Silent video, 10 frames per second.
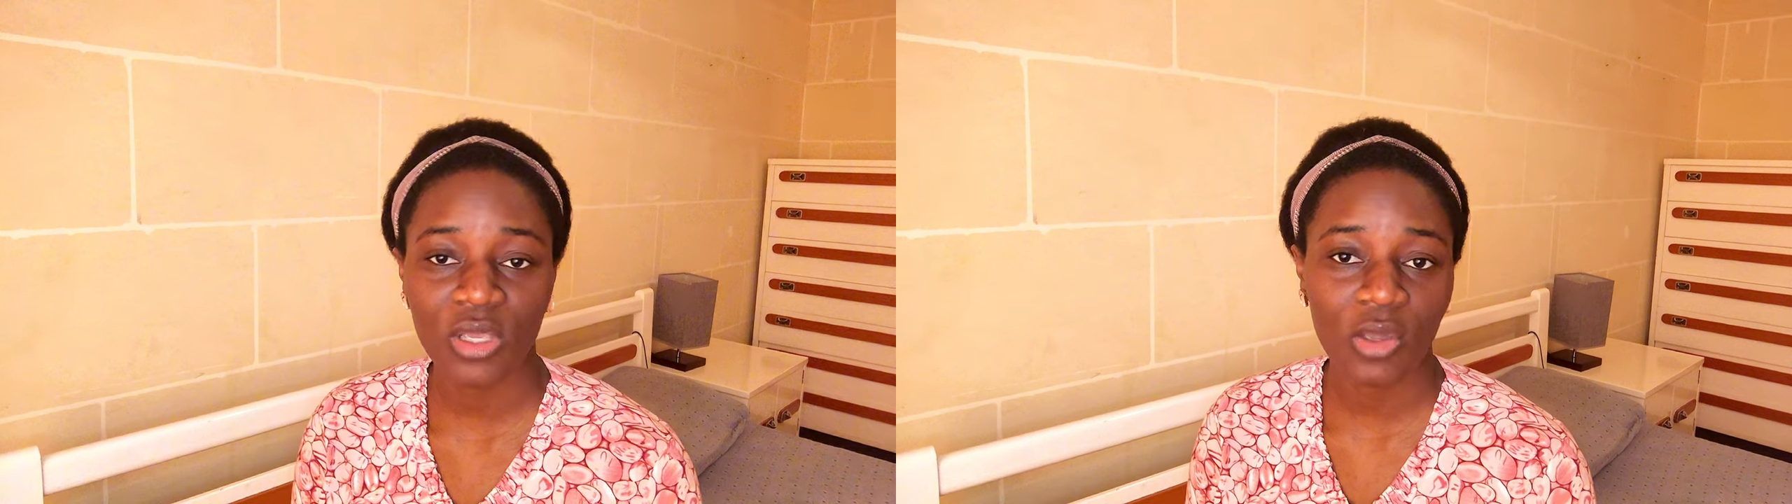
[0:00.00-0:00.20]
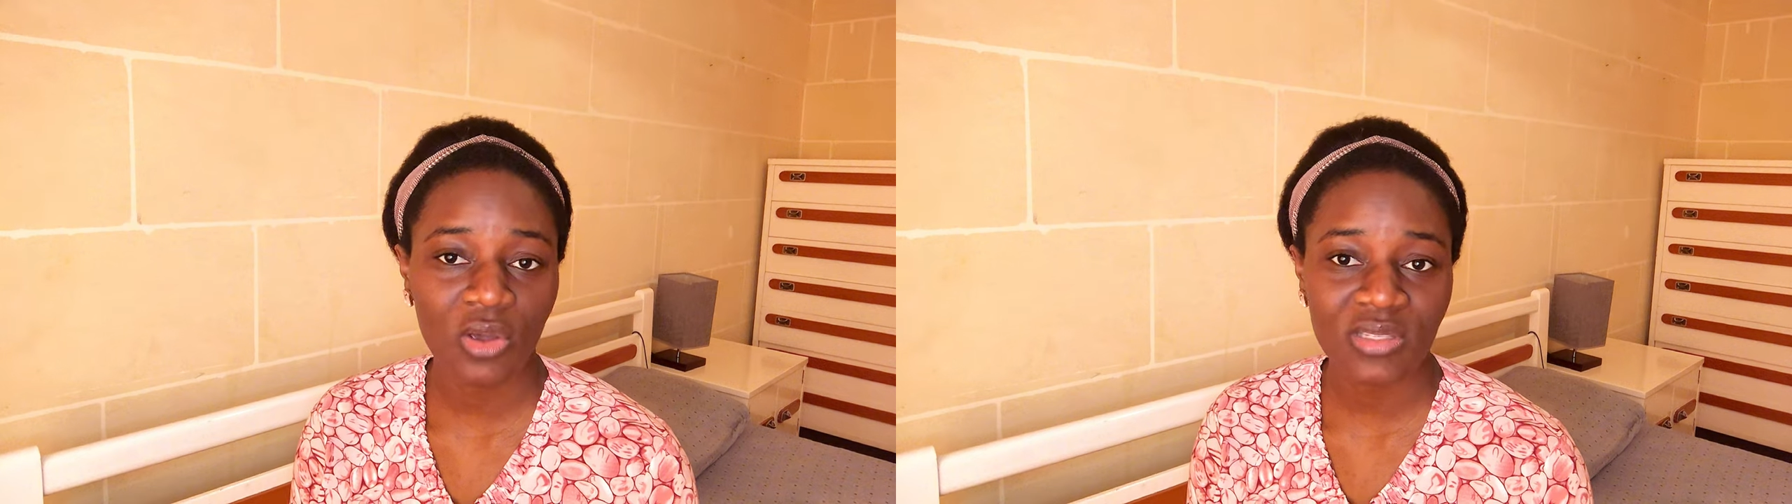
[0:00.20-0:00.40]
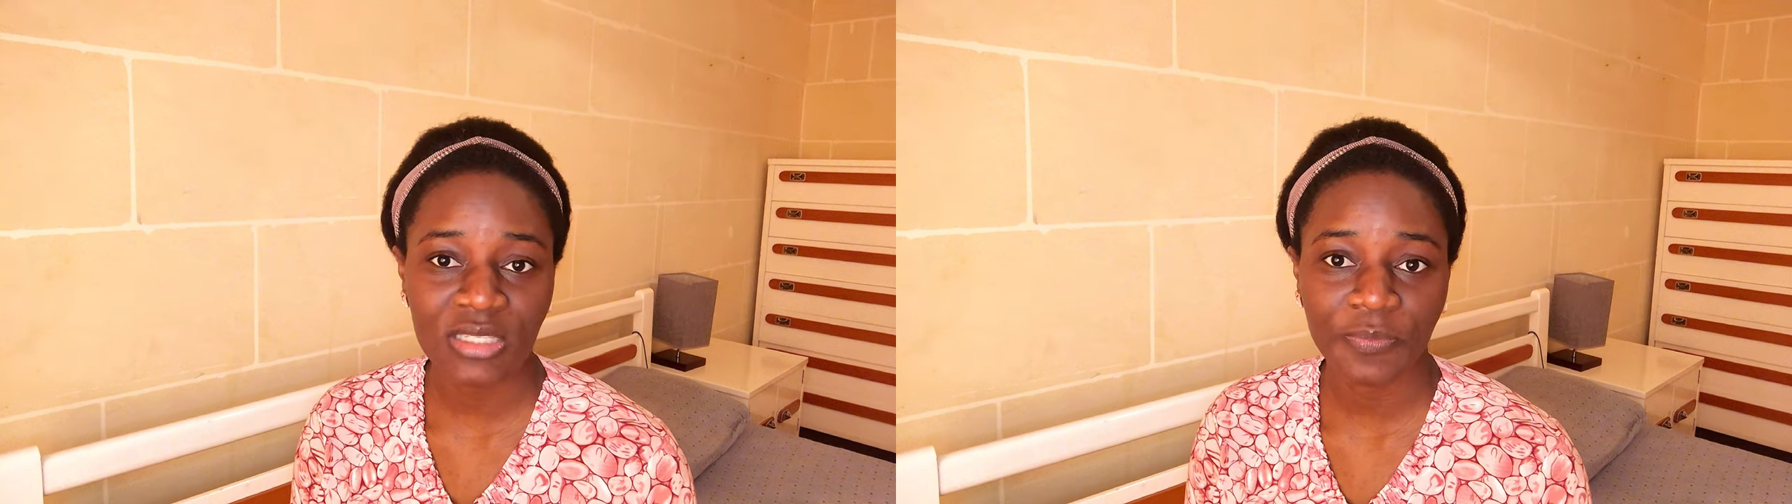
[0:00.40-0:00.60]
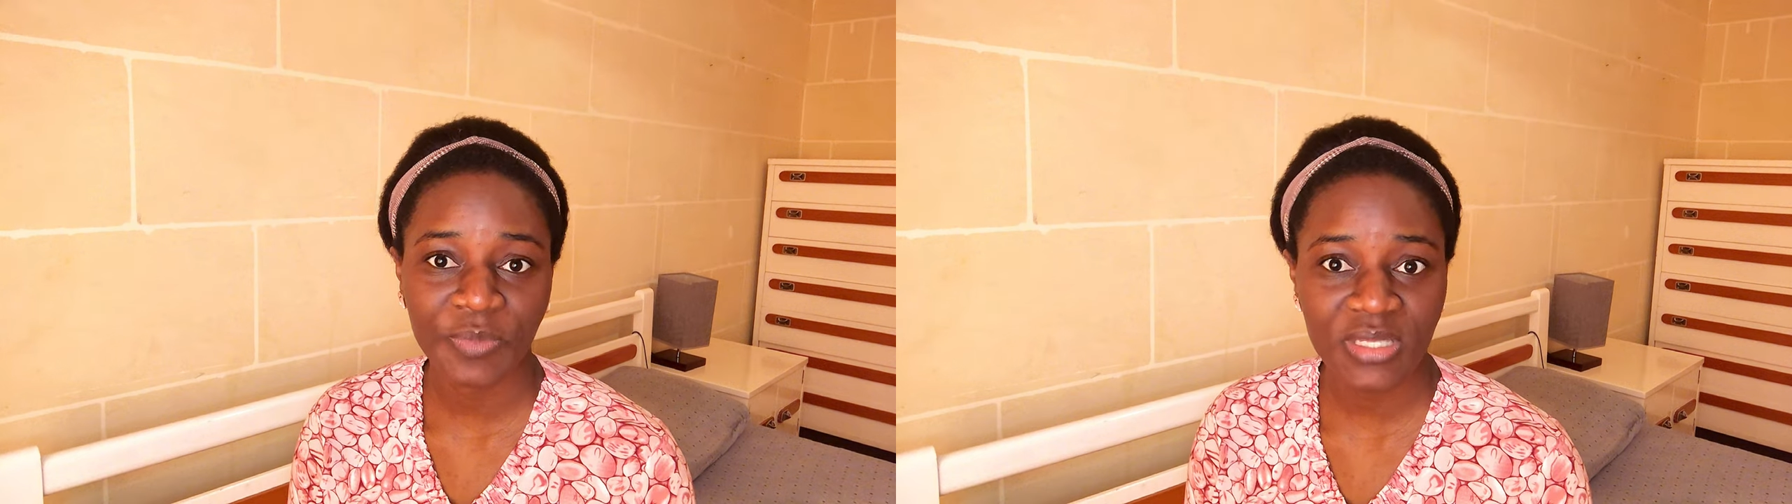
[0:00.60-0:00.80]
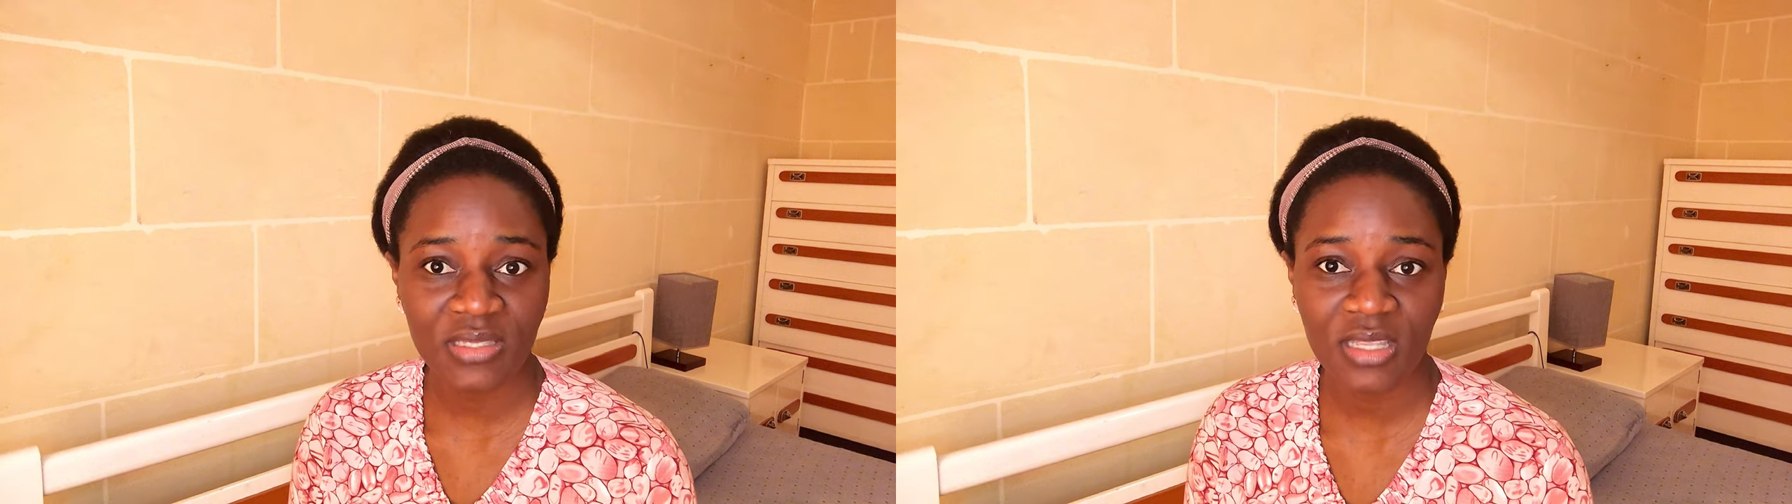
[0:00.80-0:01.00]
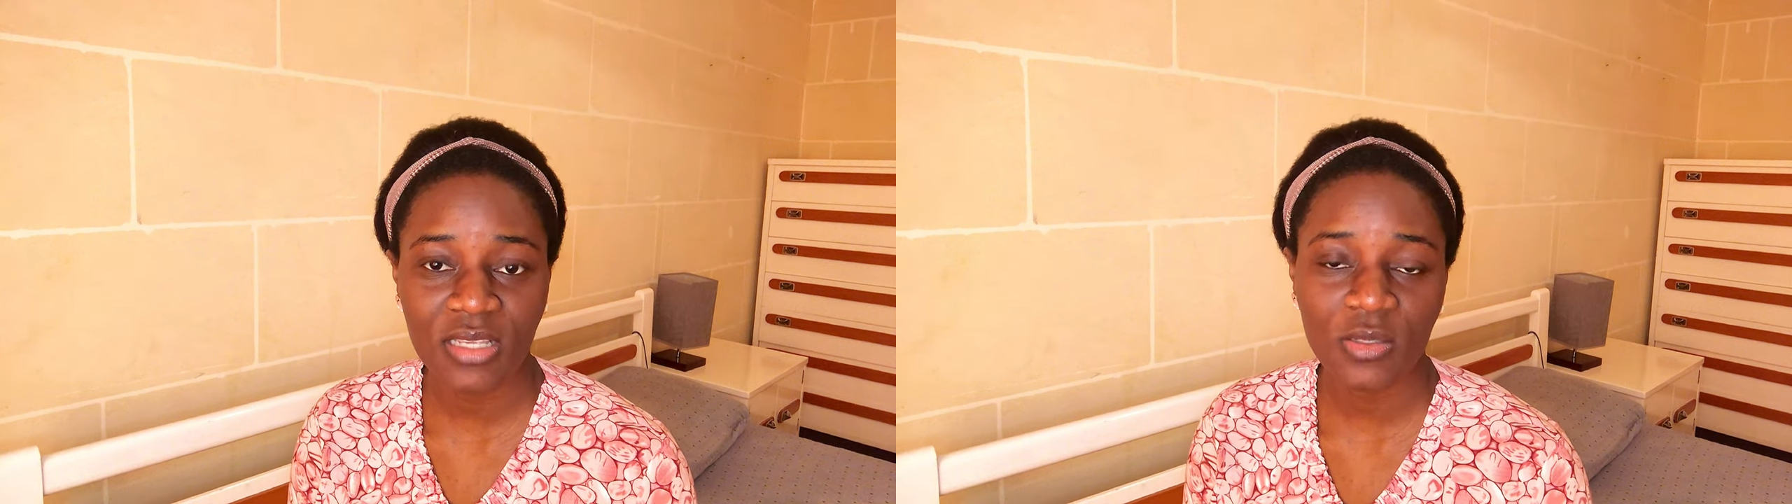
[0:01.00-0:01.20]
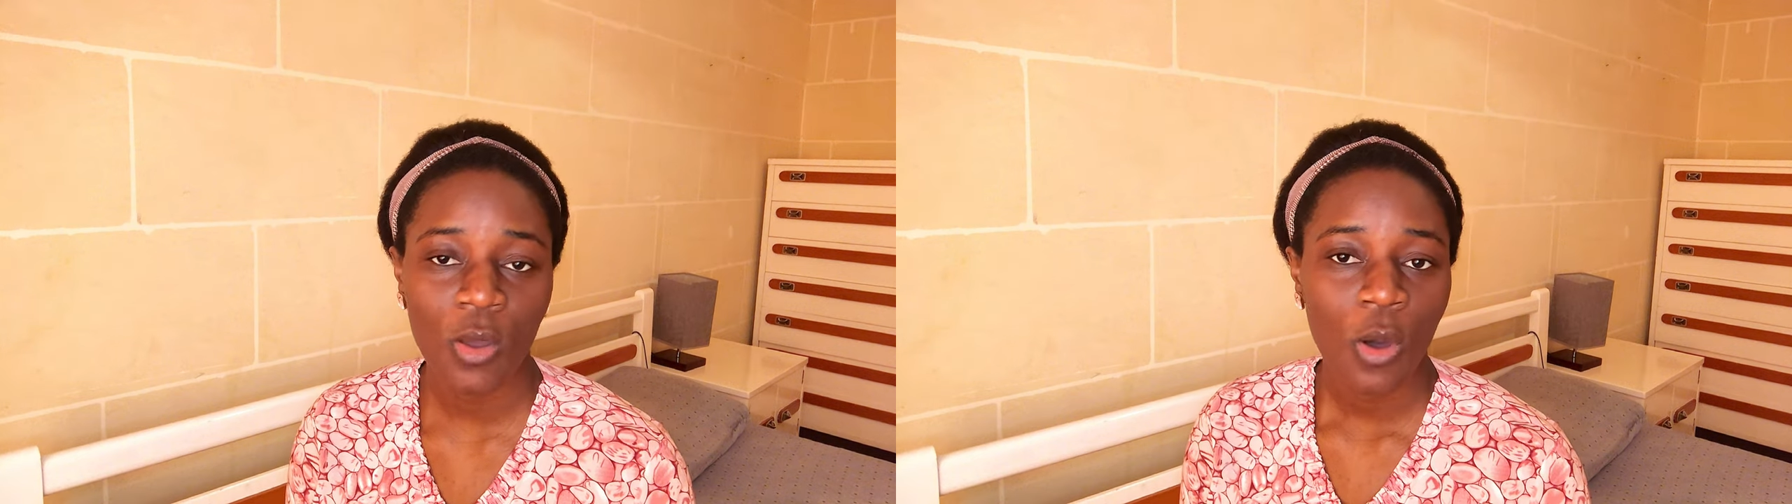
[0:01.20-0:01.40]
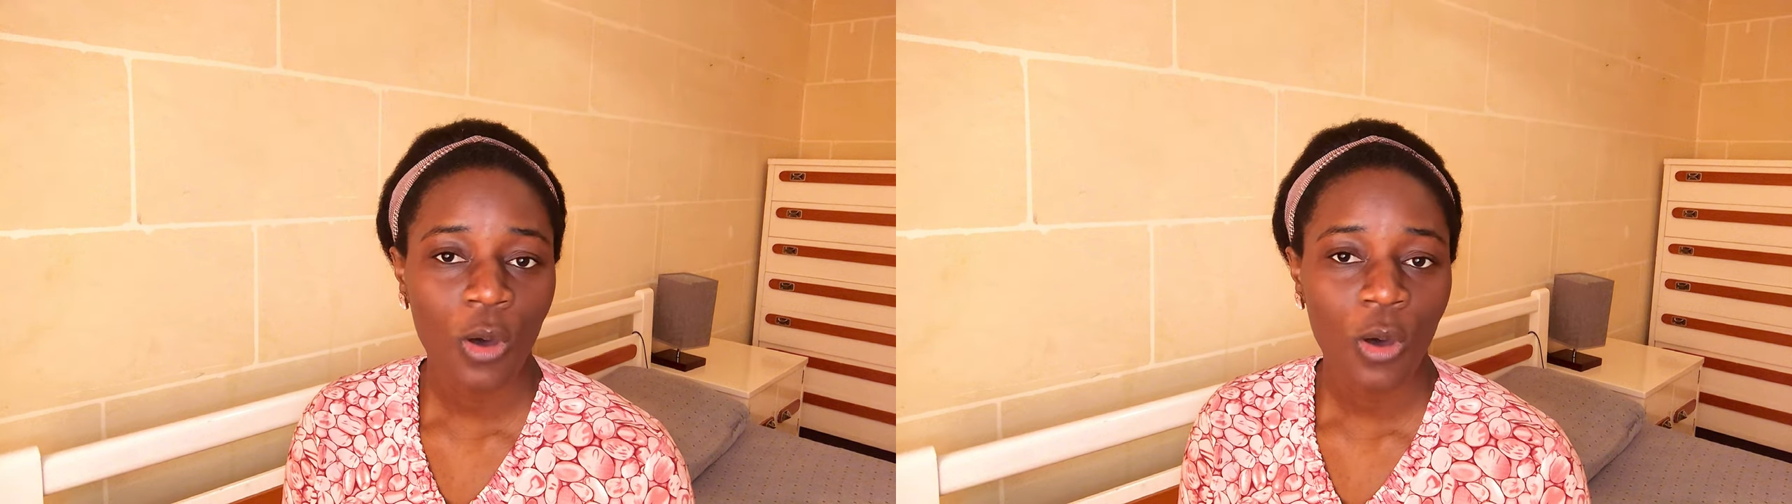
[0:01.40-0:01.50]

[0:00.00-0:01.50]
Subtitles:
a course in business,